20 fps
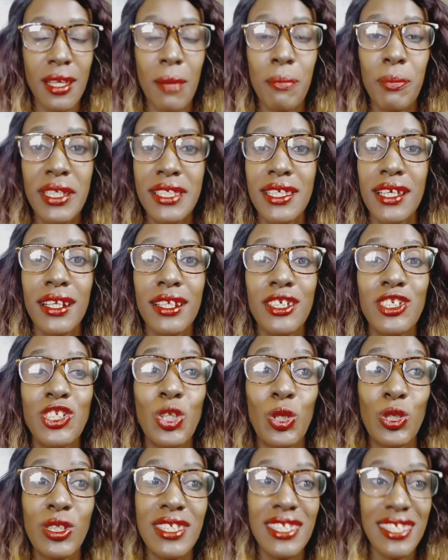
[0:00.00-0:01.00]
I'm basically
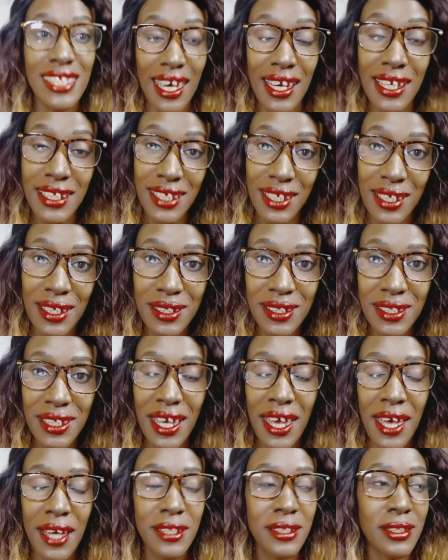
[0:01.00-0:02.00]
short-sighted,
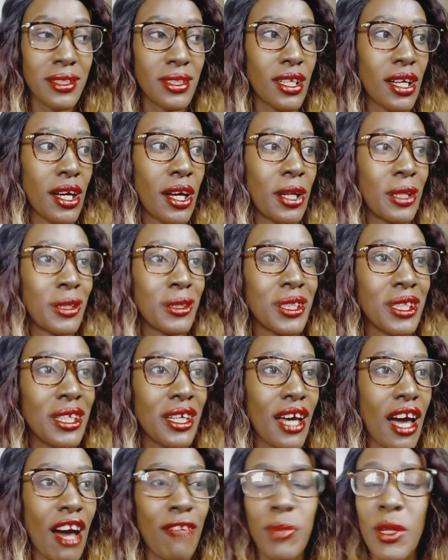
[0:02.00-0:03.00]
and
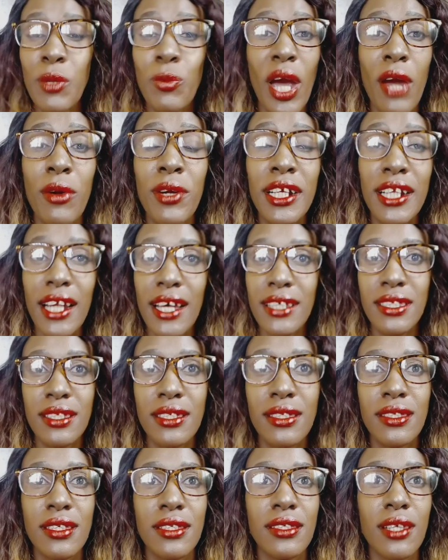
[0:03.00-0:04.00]
I've been wearing
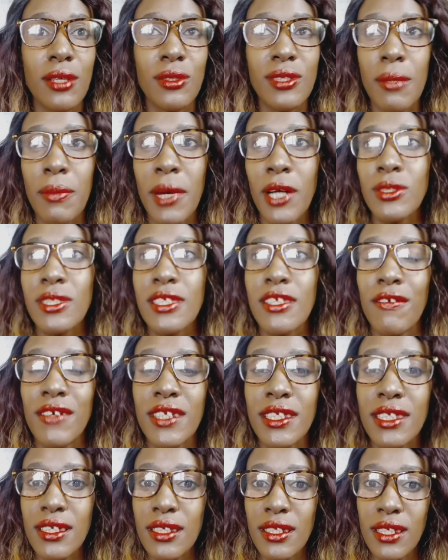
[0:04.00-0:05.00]
glasses since I was about
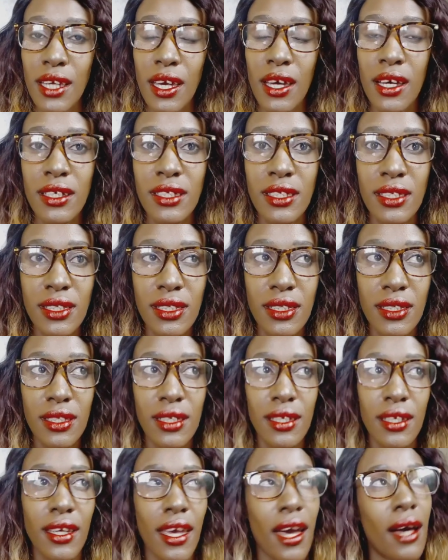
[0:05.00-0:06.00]
17 years.
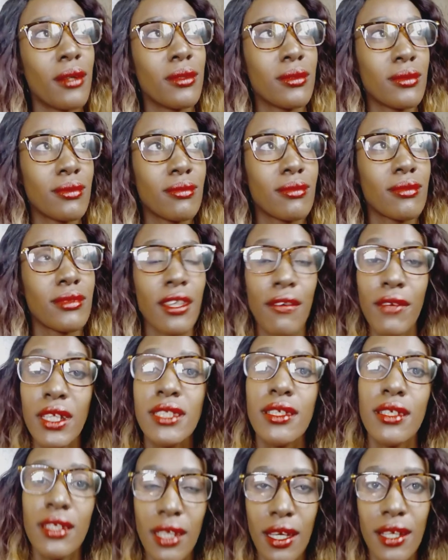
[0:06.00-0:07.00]
Yeah,
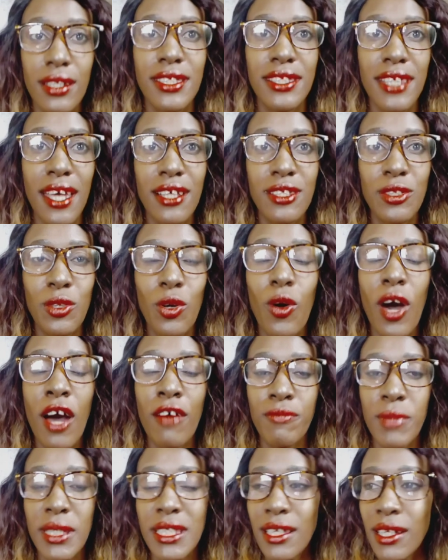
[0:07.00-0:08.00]
17 years. Yeah, so
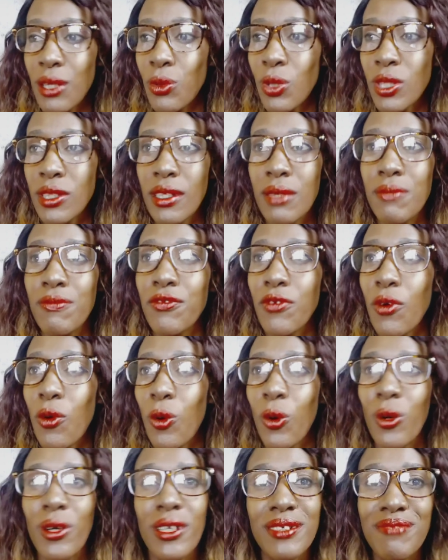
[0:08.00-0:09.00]
I've basically worn them
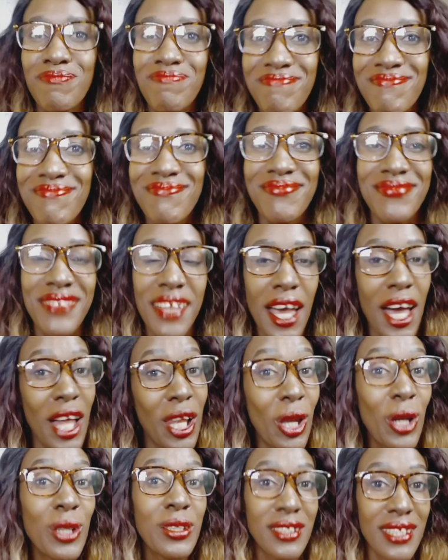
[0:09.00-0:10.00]
for
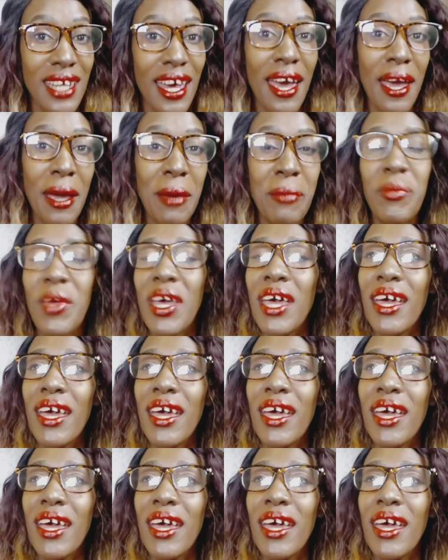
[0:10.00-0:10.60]
a long time.